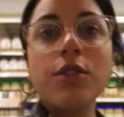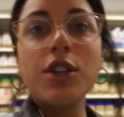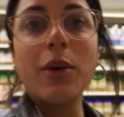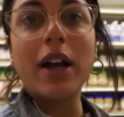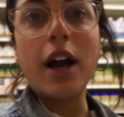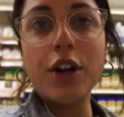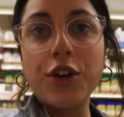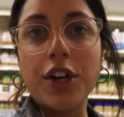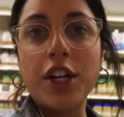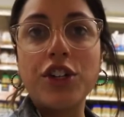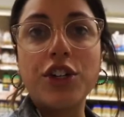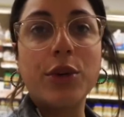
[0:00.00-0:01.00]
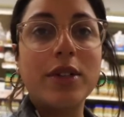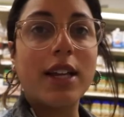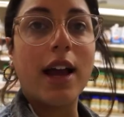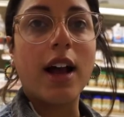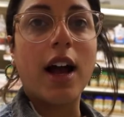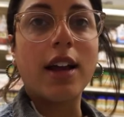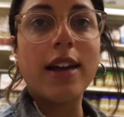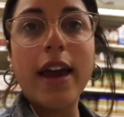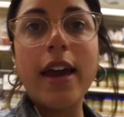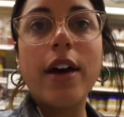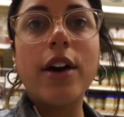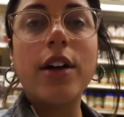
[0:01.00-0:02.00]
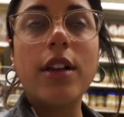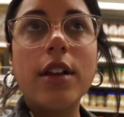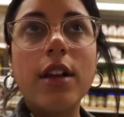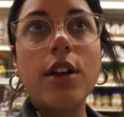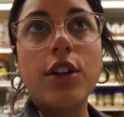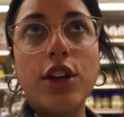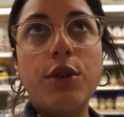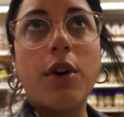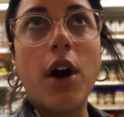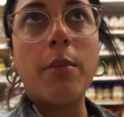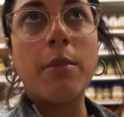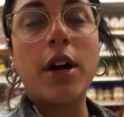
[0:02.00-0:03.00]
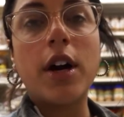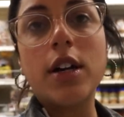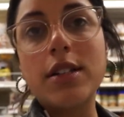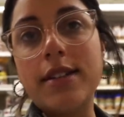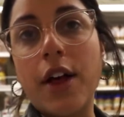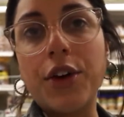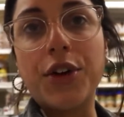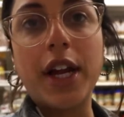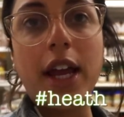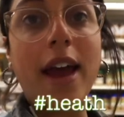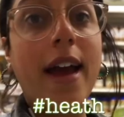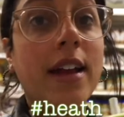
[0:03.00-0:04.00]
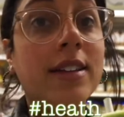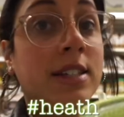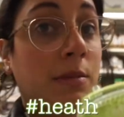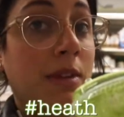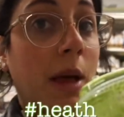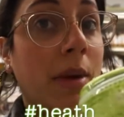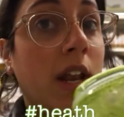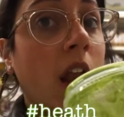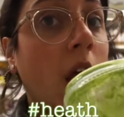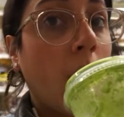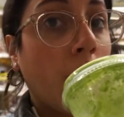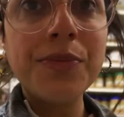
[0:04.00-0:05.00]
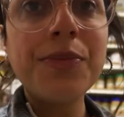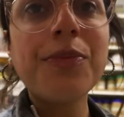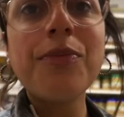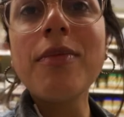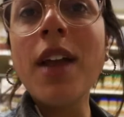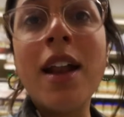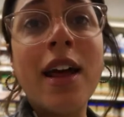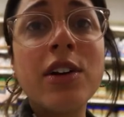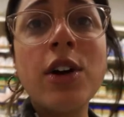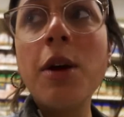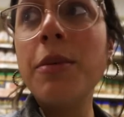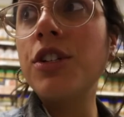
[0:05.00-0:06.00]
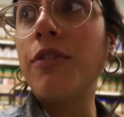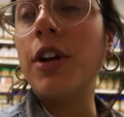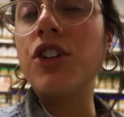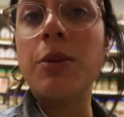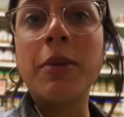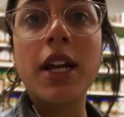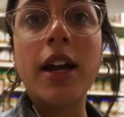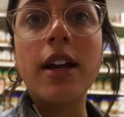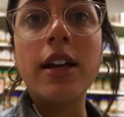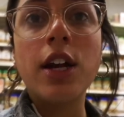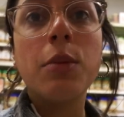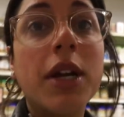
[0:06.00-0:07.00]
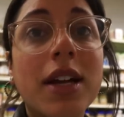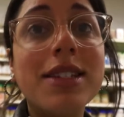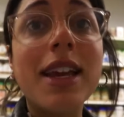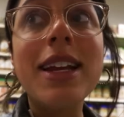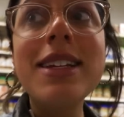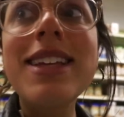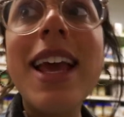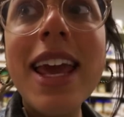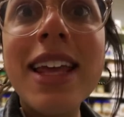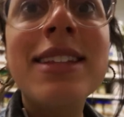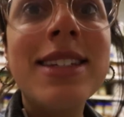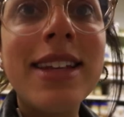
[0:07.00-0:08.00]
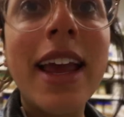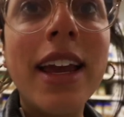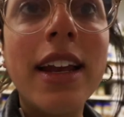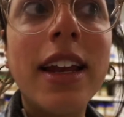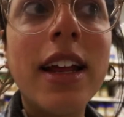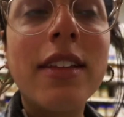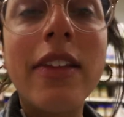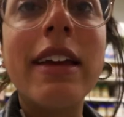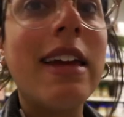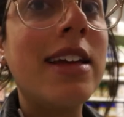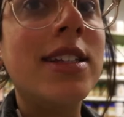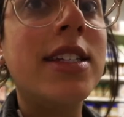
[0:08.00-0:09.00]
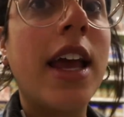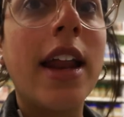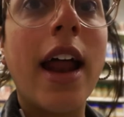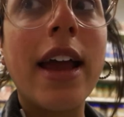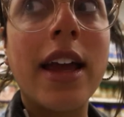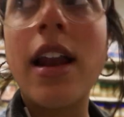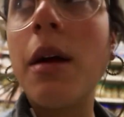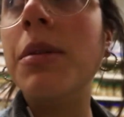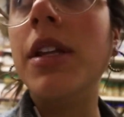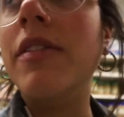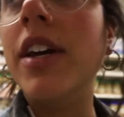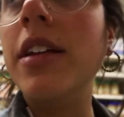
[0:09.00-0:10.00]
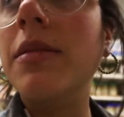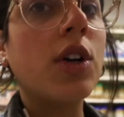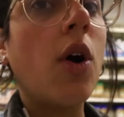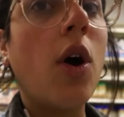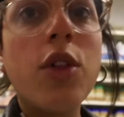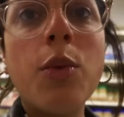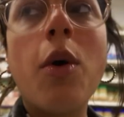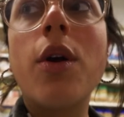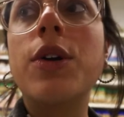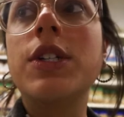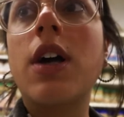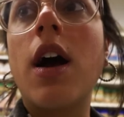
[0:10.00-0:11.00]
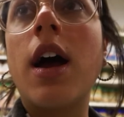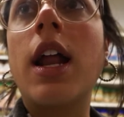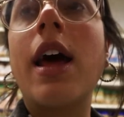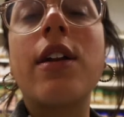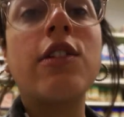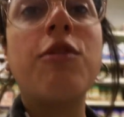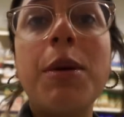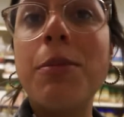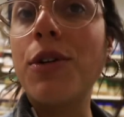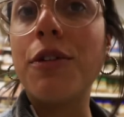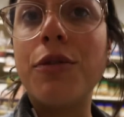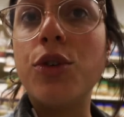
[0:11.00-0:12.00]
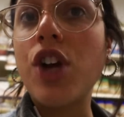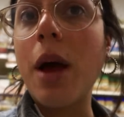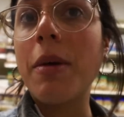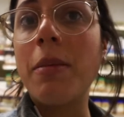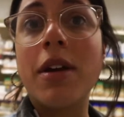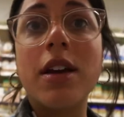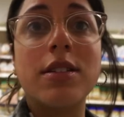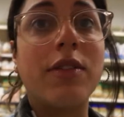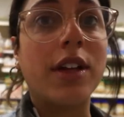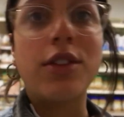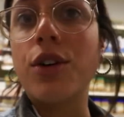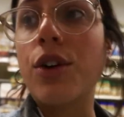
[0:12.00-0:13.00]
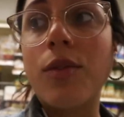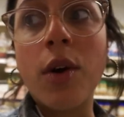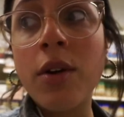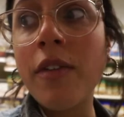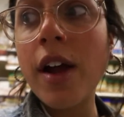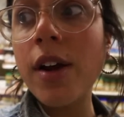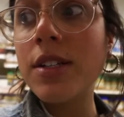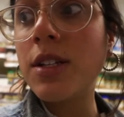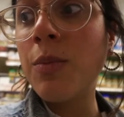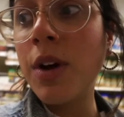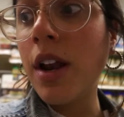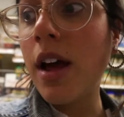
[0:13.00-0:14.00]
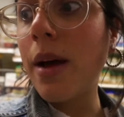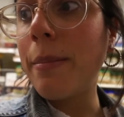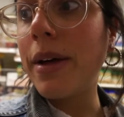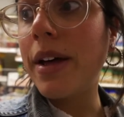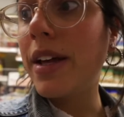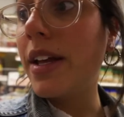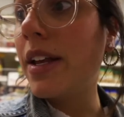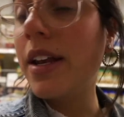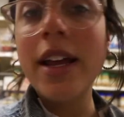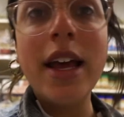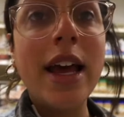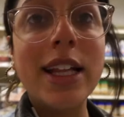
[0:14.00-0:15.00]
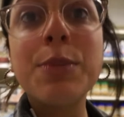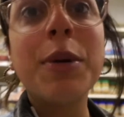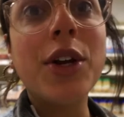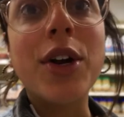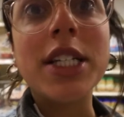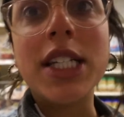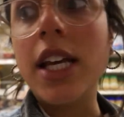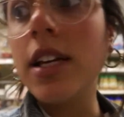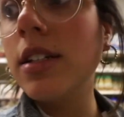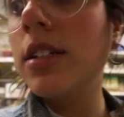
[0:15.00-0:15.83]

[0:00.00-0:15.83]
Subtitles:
So I got a green juice, I got kale, cucumber, celery, and some lemon. And I don't know how much footage I'm gonna get in here because it is insane, like insane. I cannot believe it. All the water's gone. I don't know if people are food shopping because of like the coronavirus and whatnot, but it's pretty crazy.